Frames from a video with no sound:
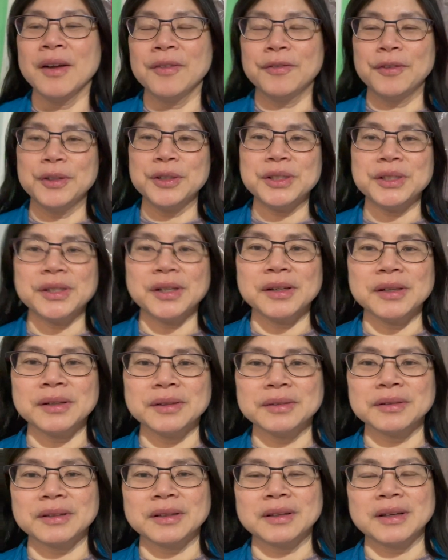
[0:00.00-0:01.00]
First,
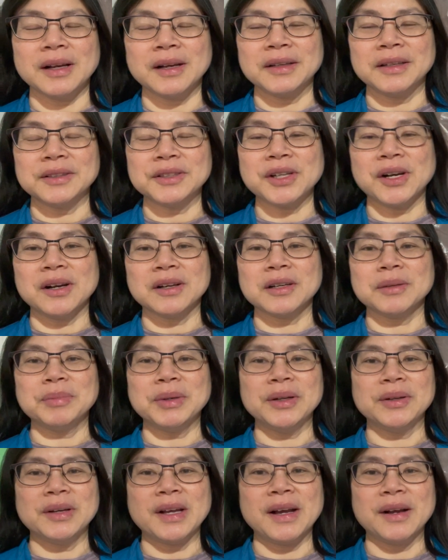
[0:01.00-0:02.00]
I'll kind of talk
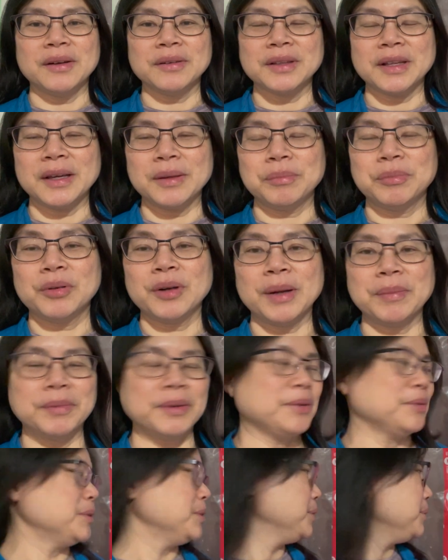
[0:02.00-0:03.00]
about how they prep
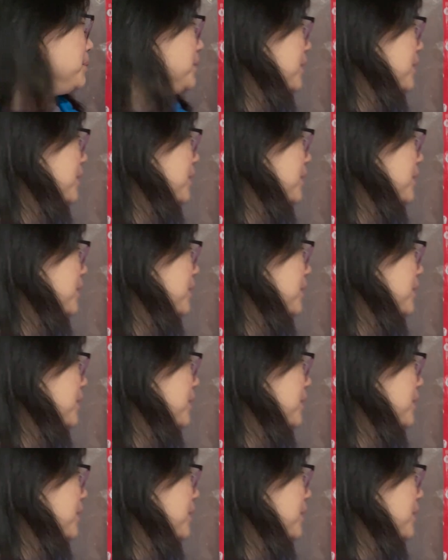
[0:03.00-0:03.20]
the room.